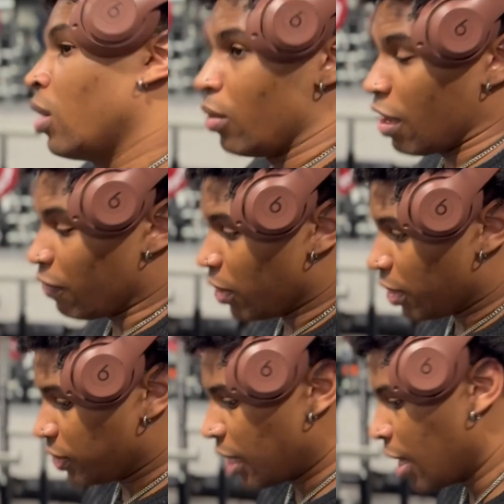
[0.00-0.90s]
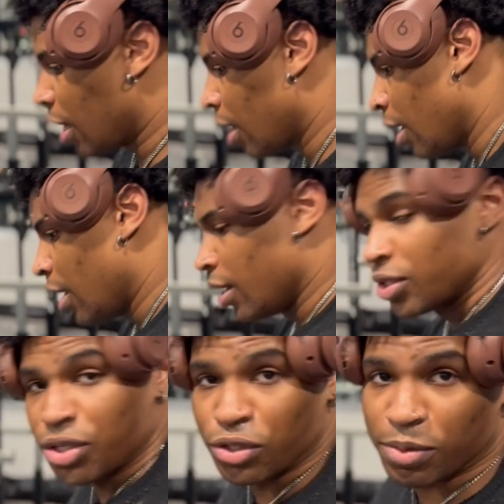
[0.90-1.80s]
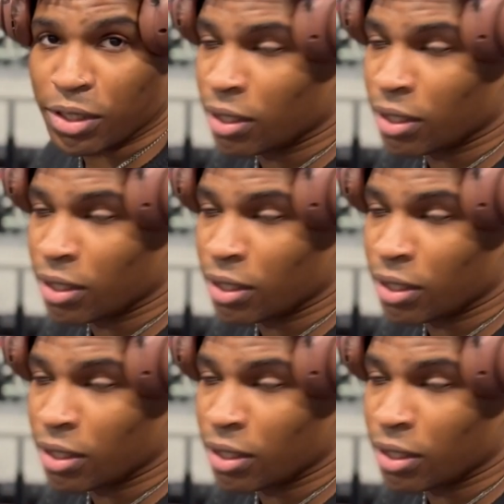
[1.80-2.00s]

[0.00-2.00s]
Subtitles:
whatever it is, excuse me.